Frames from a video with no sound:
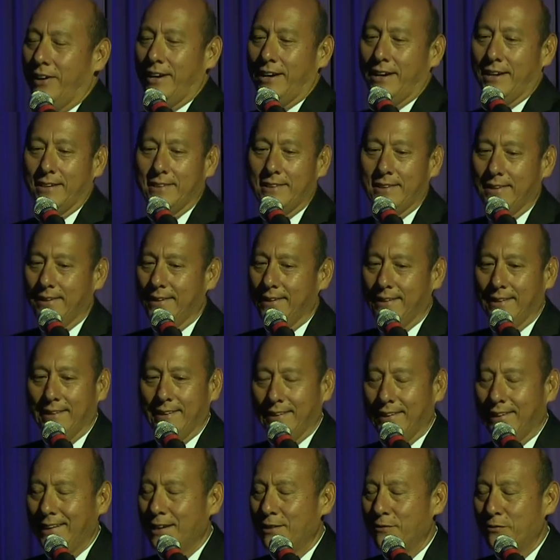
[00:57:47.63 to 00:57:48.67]
Uh,
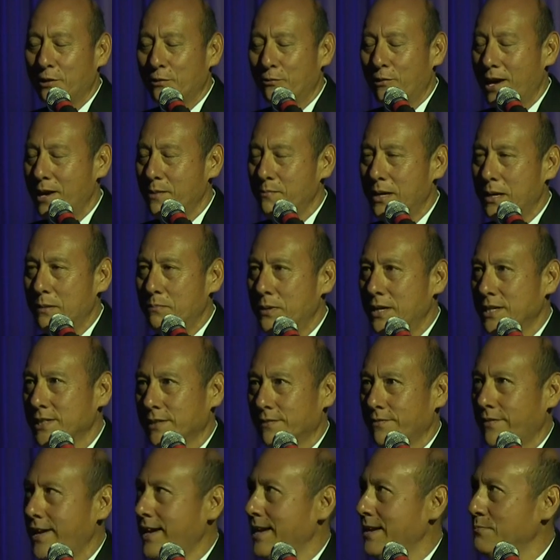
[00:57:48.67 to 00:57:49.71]
you know, if you write me a
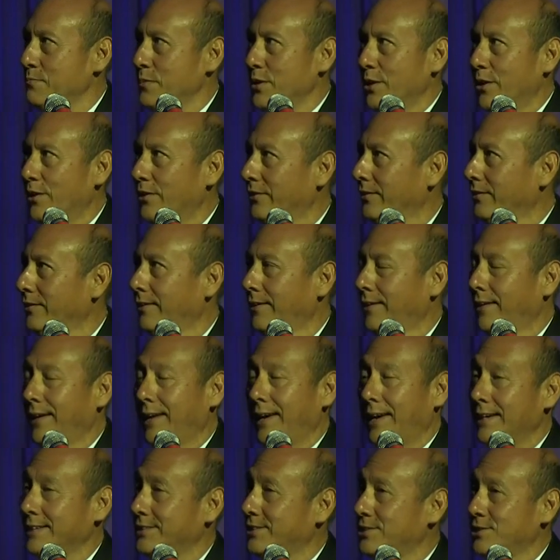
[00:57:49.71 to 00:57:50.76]
piece of hate mail,
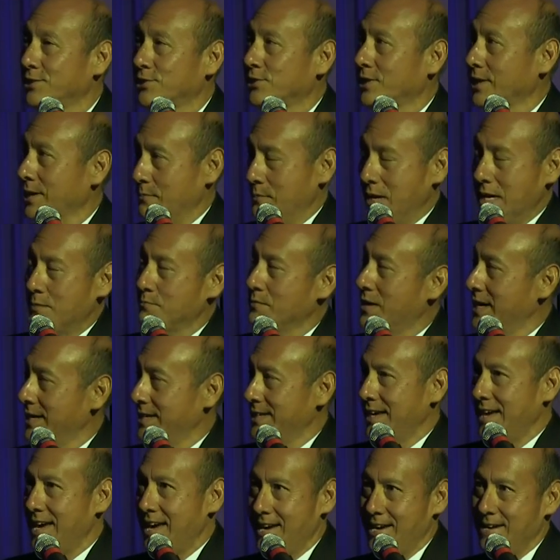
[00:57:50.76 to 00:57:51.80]
it's just going to make my
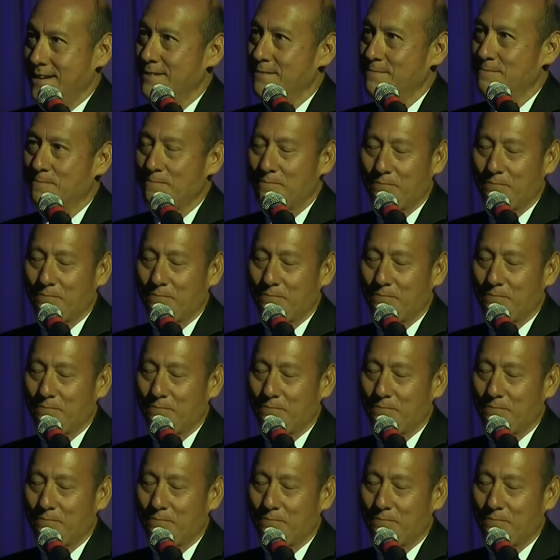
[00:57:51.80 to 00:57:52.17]
day.